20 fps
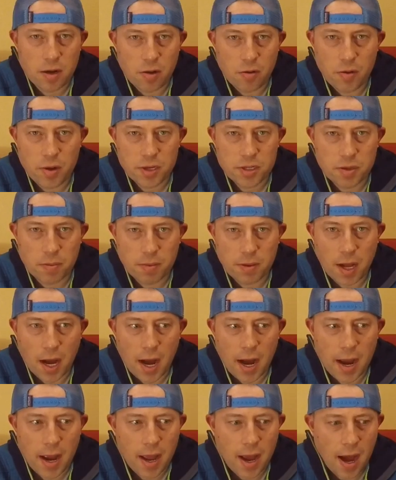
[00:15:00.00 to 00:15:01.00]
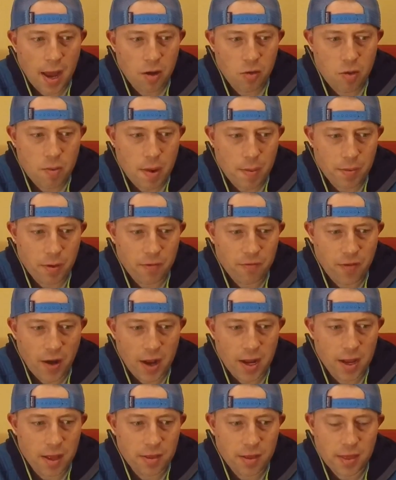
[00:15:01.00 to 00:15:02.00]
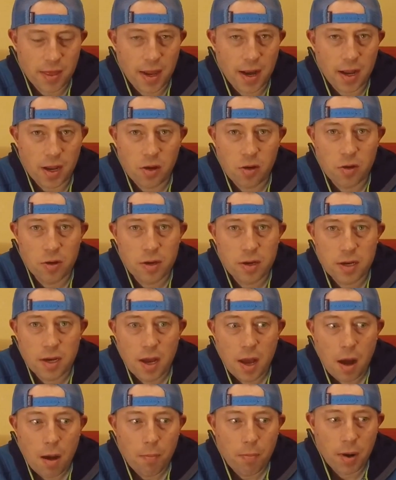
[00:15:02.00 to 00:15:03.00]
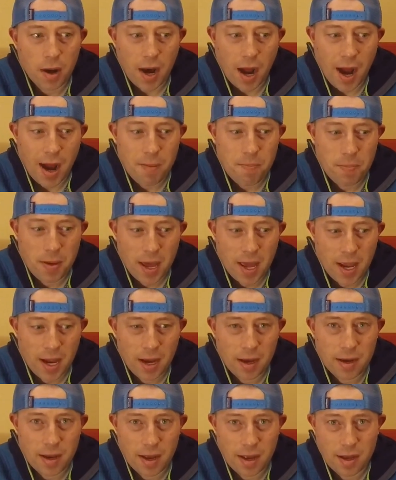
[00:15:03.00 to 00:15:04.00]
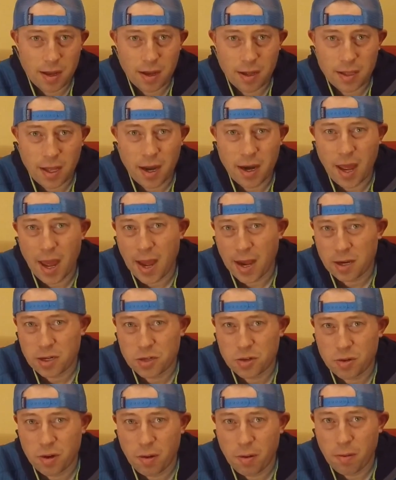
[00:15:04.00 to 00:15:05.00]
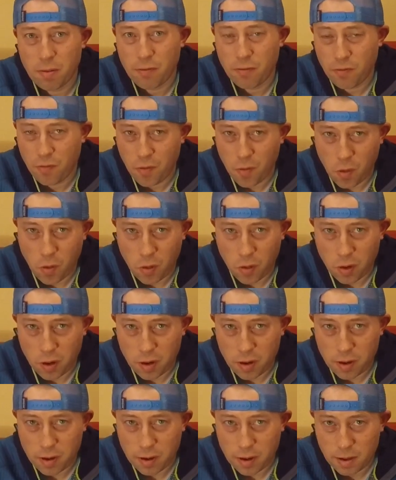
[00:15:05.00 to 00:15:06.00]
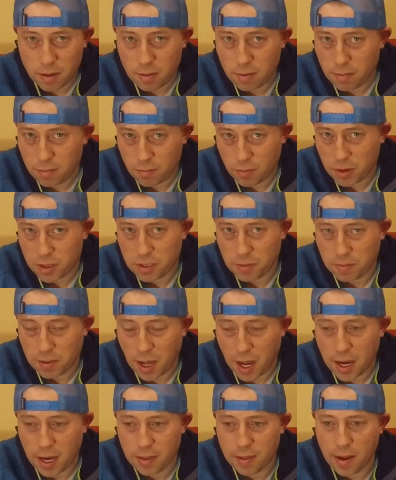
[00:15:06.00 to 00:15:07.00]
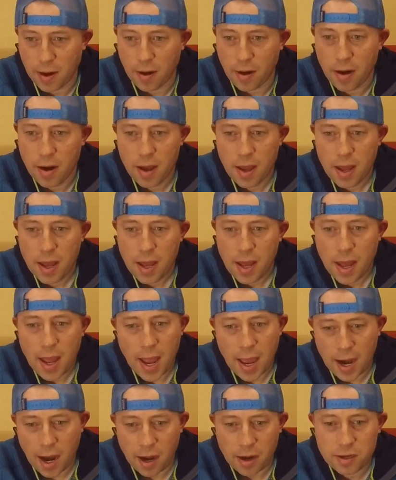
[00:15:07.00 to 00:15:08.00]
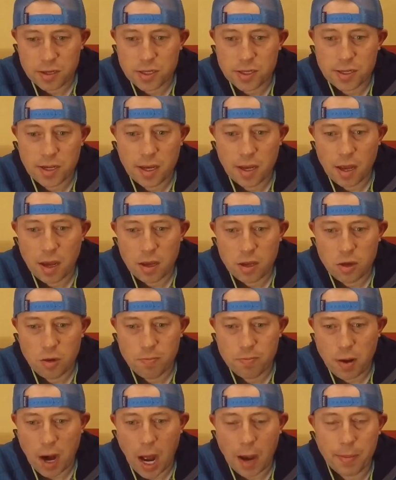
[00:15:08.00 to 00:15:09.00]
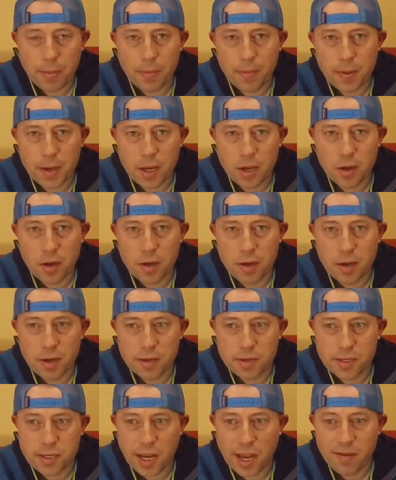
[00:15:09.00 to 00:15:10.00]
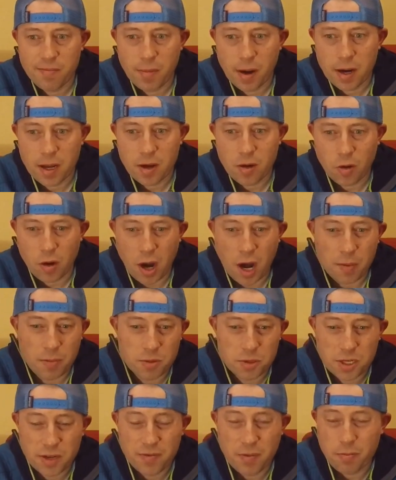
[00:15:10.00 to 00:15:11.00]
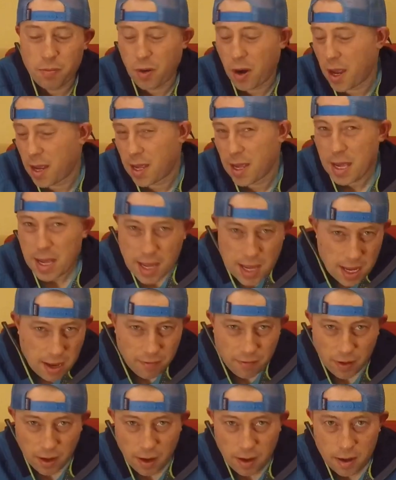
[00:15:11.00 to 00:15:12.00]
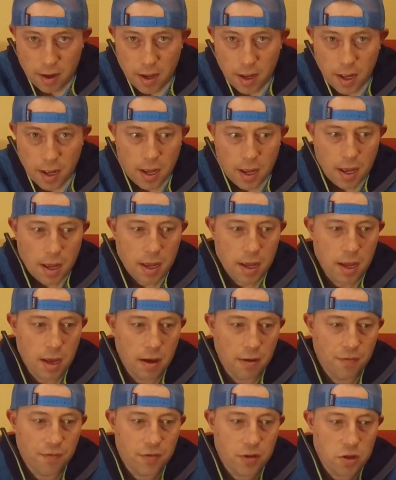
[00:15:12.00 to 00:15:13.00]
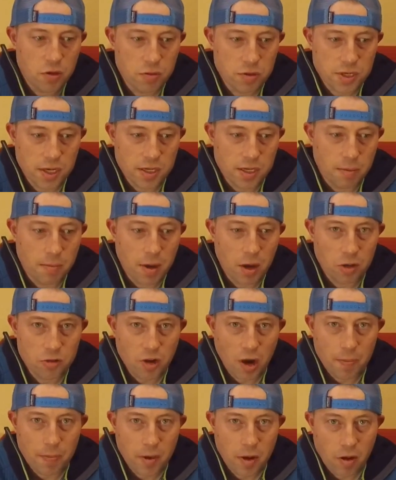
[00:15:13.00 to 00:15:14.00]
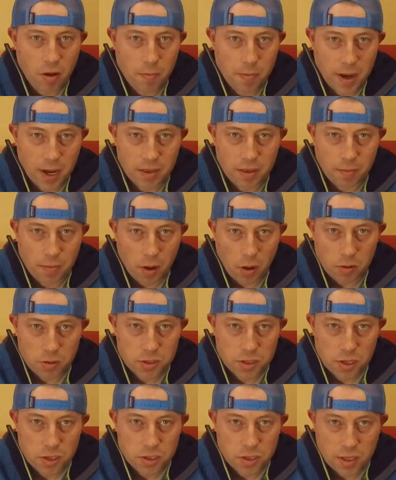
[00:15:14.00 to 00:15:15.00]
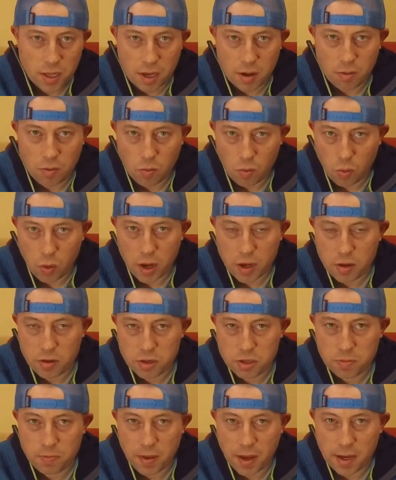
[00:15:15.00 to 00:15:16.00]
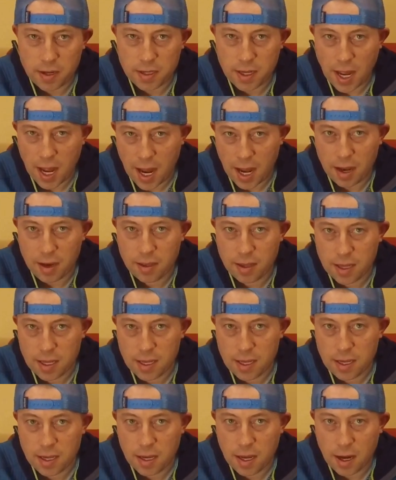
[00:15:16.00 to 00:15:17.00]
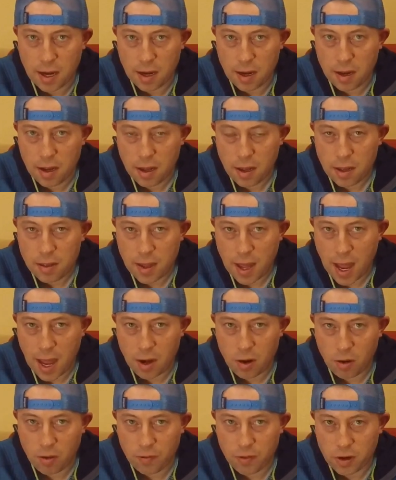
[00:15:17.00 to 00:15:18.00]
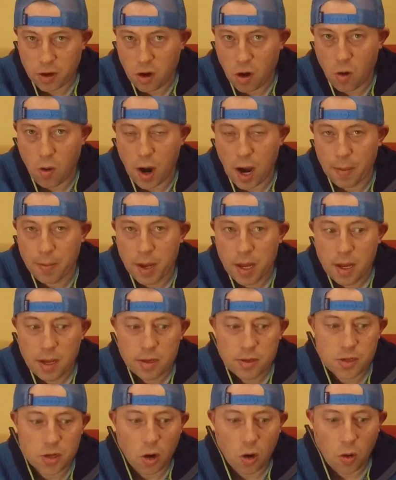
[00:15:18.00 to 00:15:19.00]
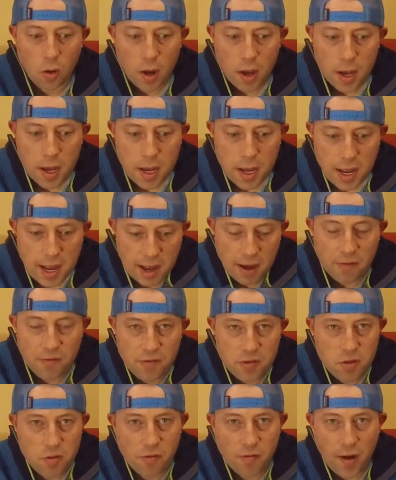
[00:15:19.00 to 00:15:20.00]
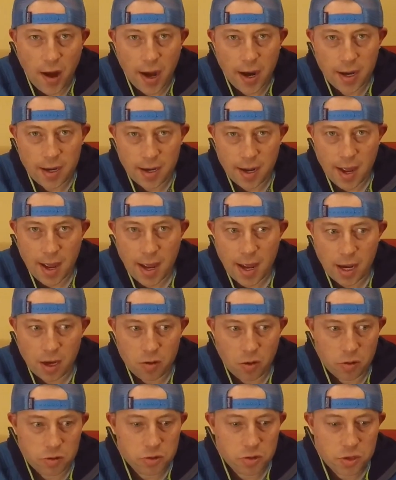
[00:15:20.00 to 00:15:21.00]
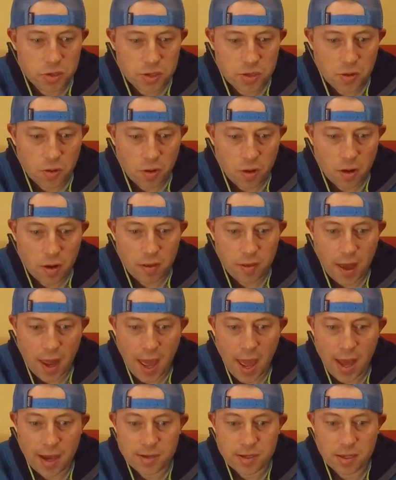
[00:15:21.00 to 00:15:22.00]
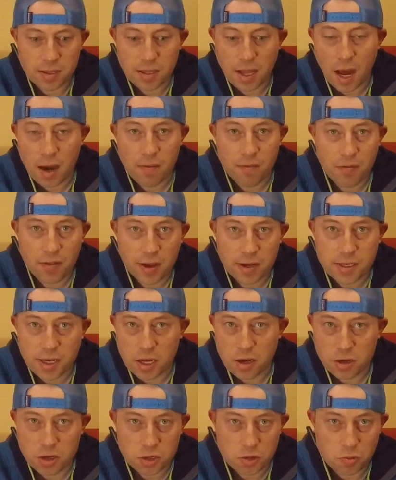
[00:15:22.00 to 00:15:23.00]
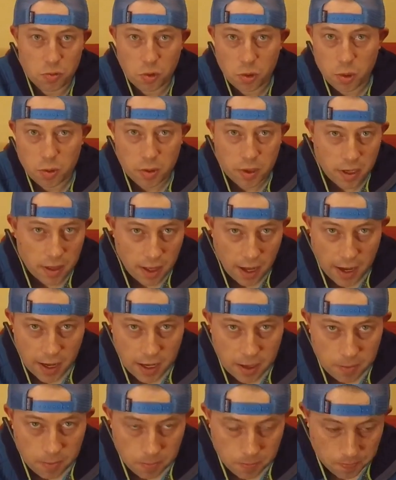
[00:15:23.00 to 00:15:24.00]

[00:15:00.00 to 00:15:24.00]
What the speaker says: a resupply. I don't remember finding anything that I couldn't, but I paid a lot of extra for resupplying there. And honestly, you probably could save money or almost even break even if you sent a mail drop there and paid the postage than what you spent at the Hanover Co-op. So if you find a grocery store that has a lot of things that you just really, really like,